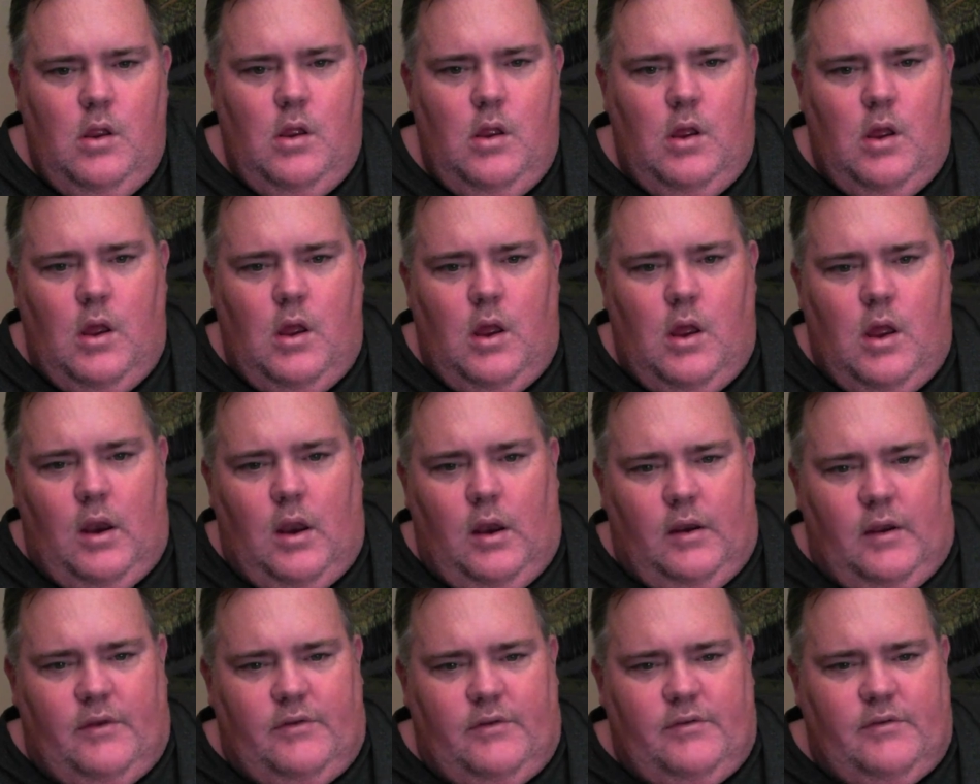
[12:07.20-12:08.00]

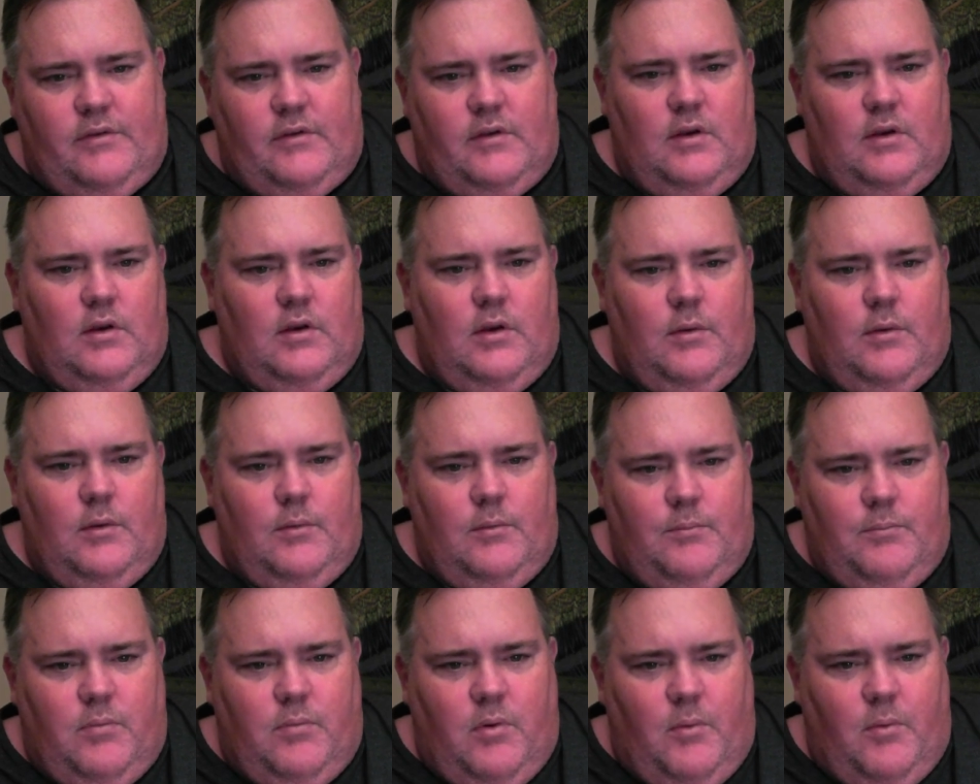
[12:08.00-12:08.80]
and doesn't
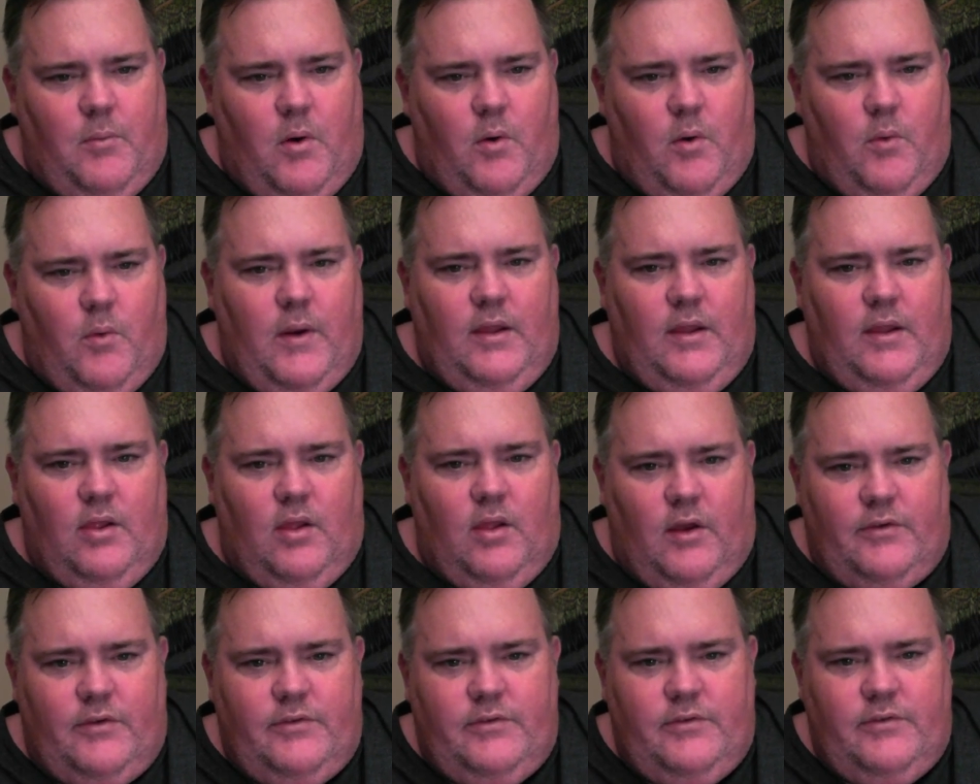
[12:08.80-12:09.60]
promote weight
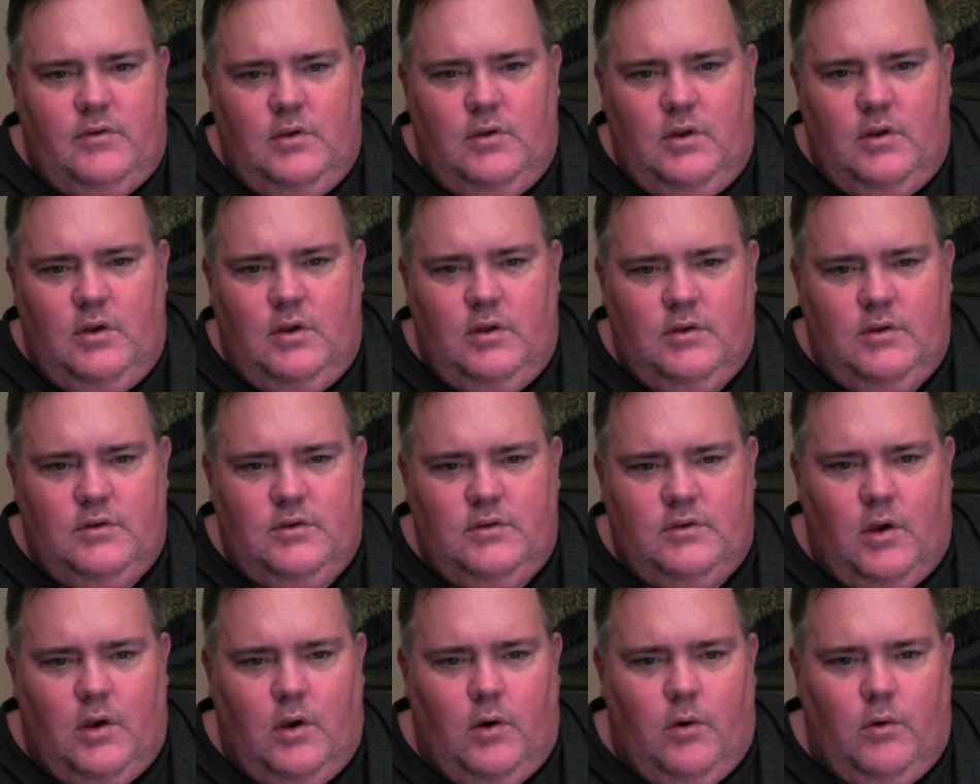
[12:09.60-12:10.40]
loss.
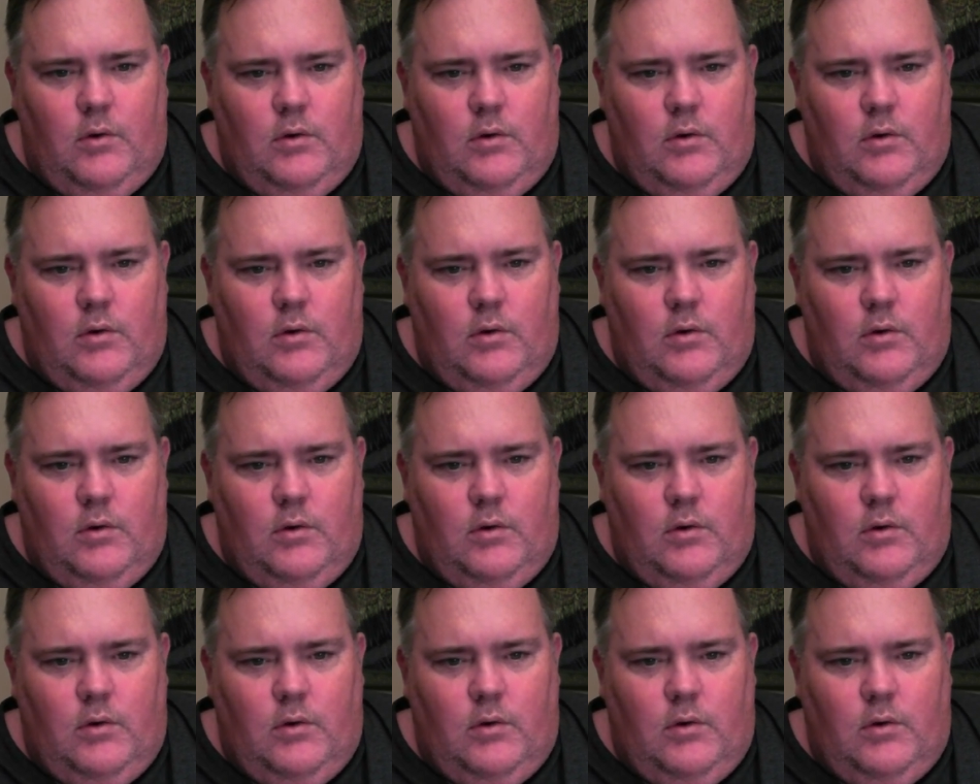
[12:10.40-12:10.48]
So